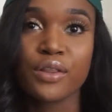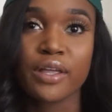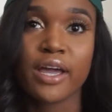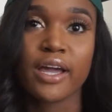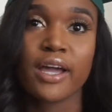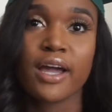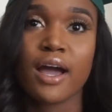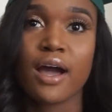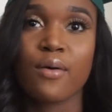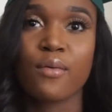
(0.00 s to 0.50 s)

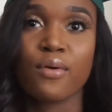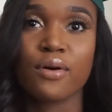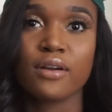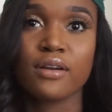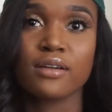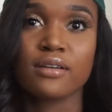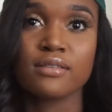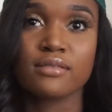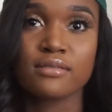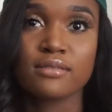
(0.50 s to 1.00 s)
like, I would
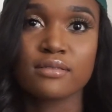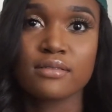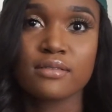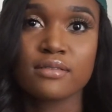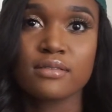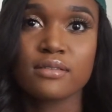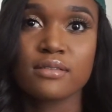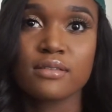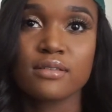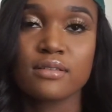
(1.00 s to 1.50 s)
have
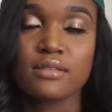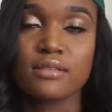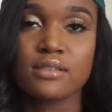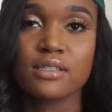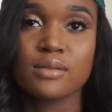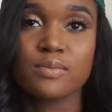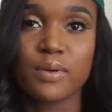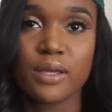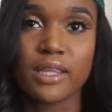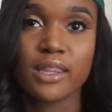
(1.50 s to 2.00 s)

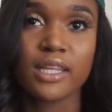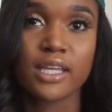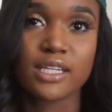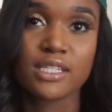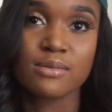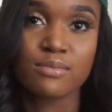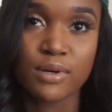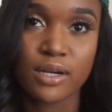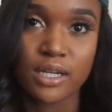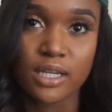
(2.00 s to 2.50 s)
spent
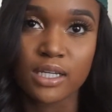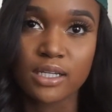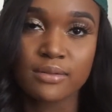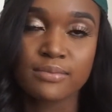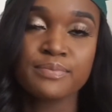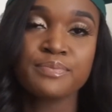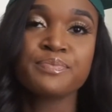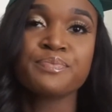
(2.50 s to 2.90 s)
less money.